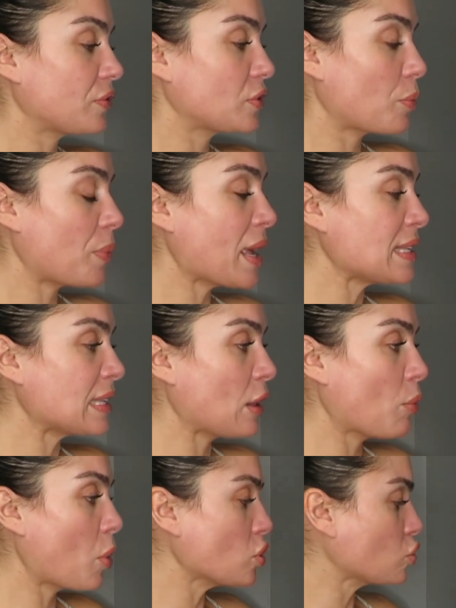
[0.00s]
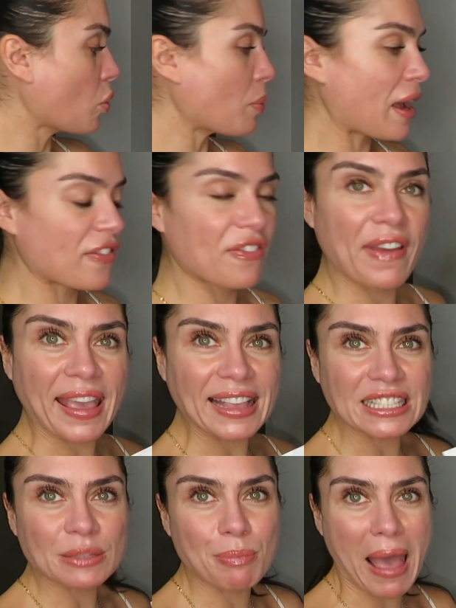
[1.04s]
surprisingly, most of my
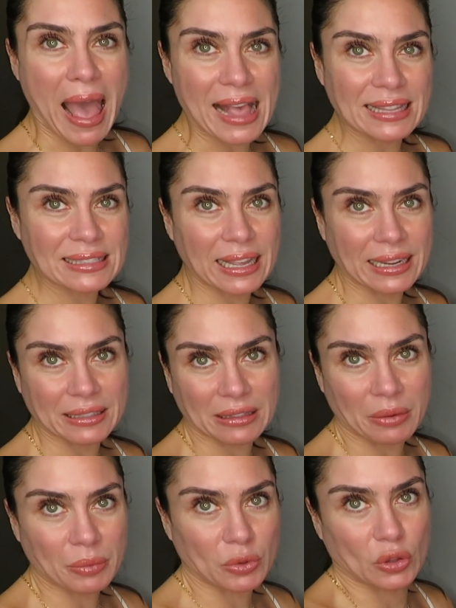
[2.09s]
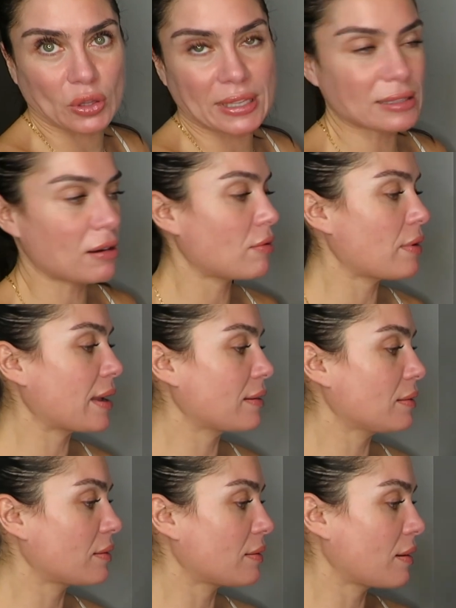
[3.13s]
face masks, like these are
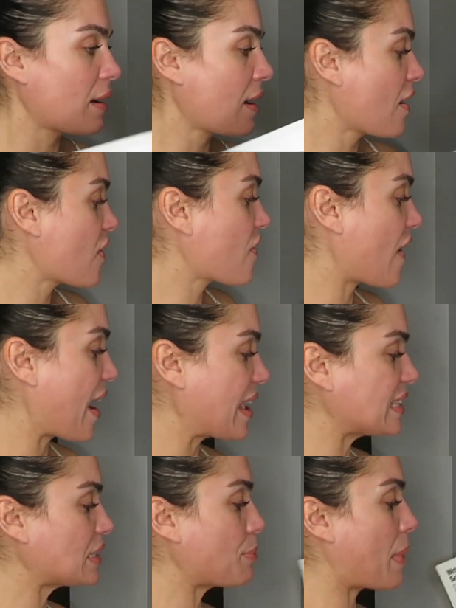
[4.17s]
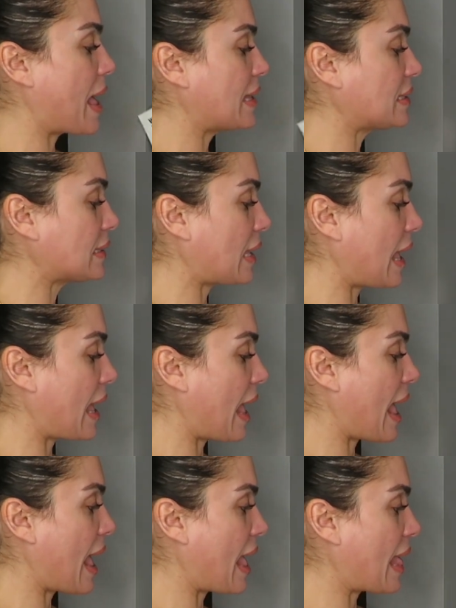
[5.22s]
regular face masks,
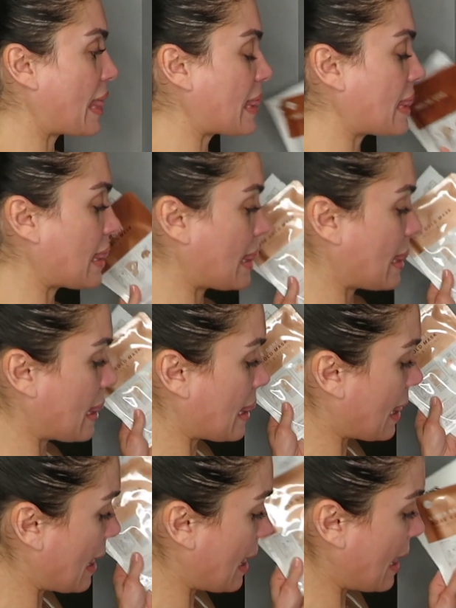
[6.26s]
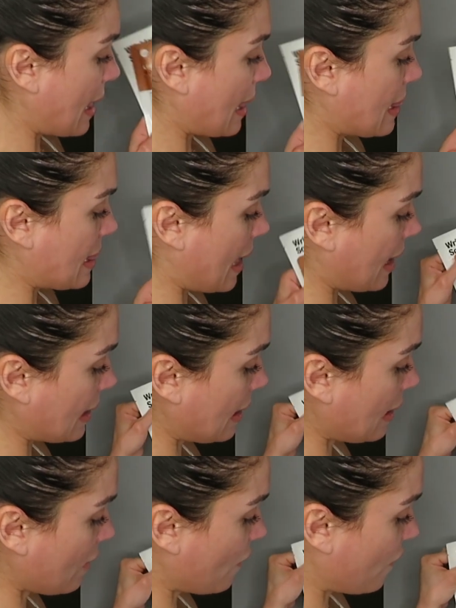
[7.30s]
and they
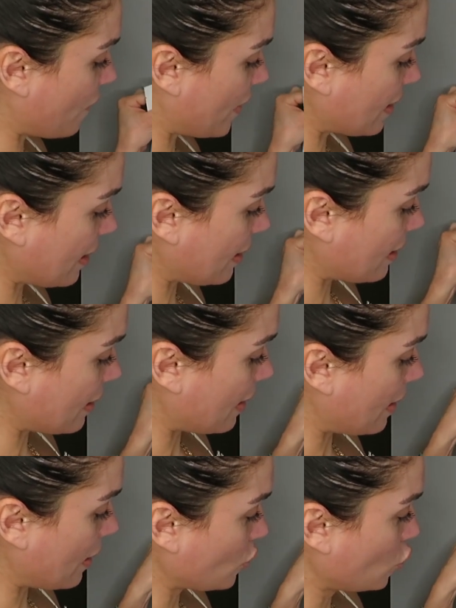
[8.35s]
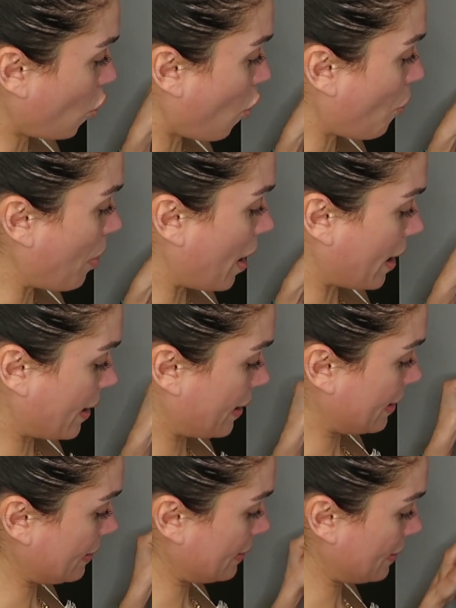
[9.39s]
didn't fit in the door
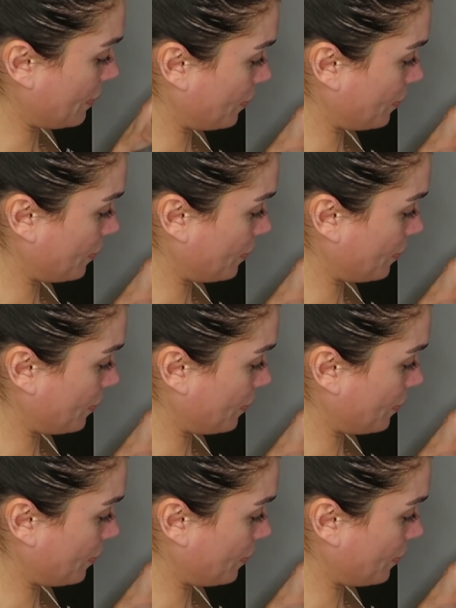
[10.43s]
pocket,